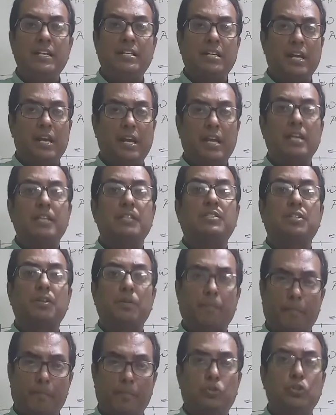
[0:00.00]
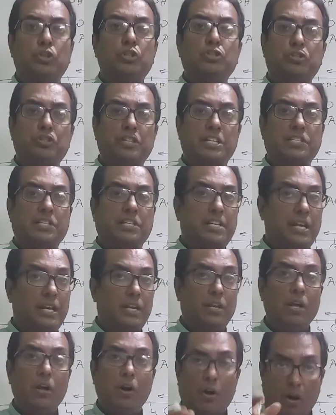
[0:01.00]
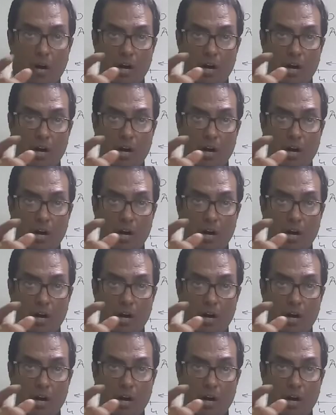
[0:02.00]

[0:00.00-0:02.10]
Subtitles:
it is good to the skin.